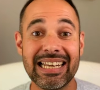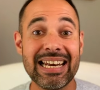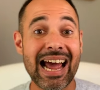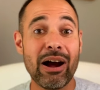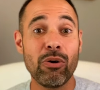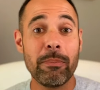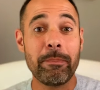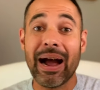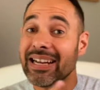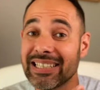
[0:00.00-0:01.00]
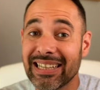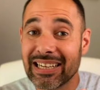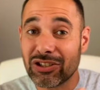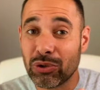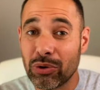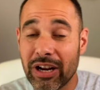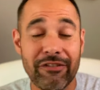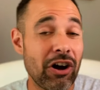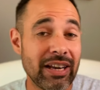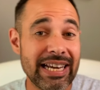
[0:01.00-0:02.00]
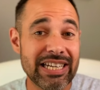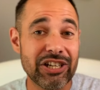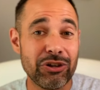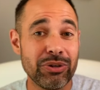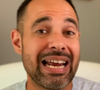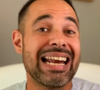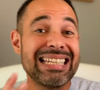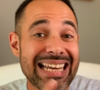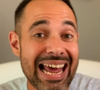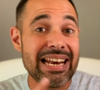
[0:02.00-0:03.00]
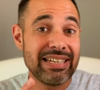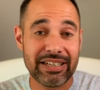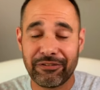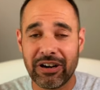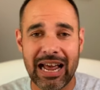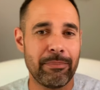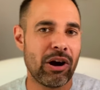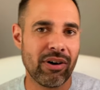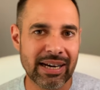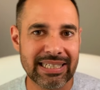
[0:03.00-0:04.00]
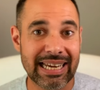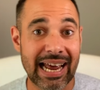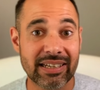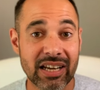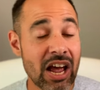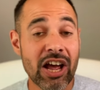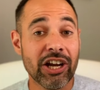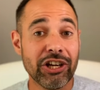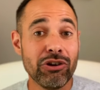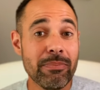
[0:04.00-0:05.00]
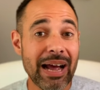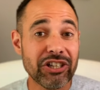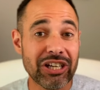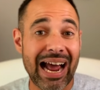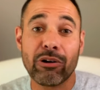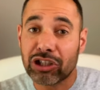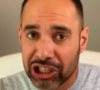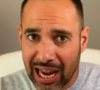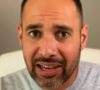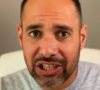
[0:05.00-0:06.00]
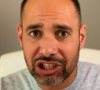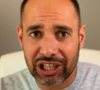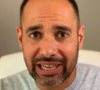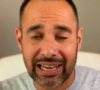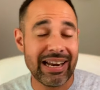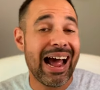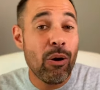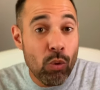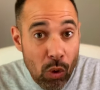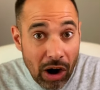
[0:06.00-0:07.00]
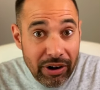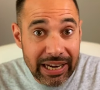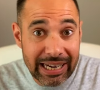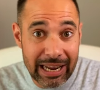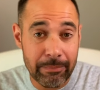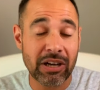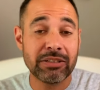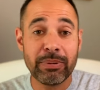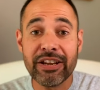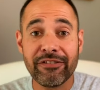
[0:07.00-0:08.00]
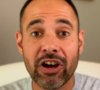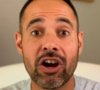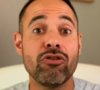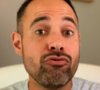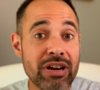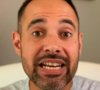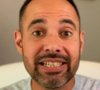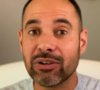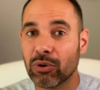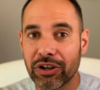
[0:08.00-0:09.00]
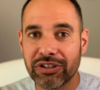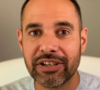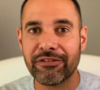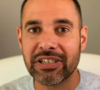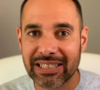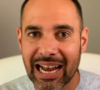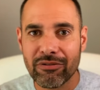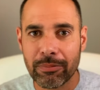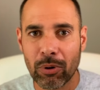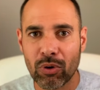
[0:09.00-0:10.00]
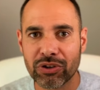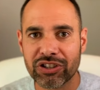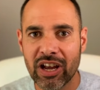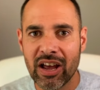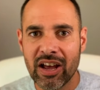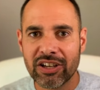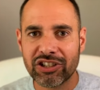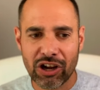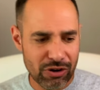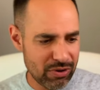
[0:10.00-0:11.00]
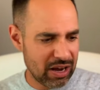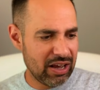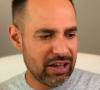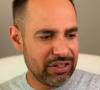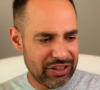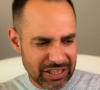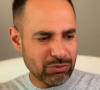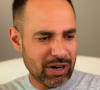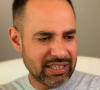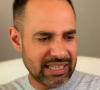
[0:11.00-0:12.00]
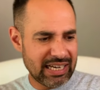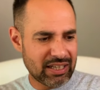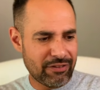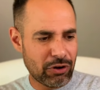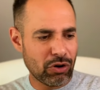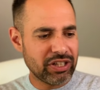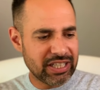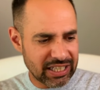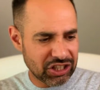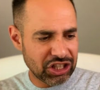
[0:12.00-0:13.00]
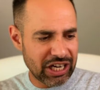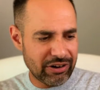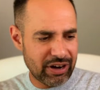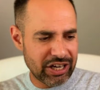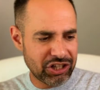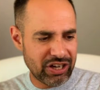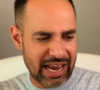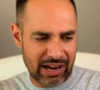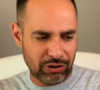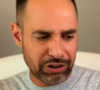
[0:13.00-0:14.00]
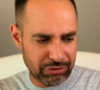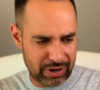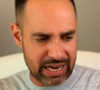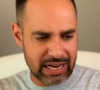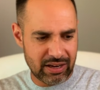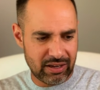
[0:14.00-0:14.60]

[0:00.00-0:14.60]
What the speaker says: Now, back to that story of our lady who's had 10 different MRI scans. Can you imagine how challenging and how worrying it must be for her reading all those different scan reports? So this one says I've got disc degeneration at L3.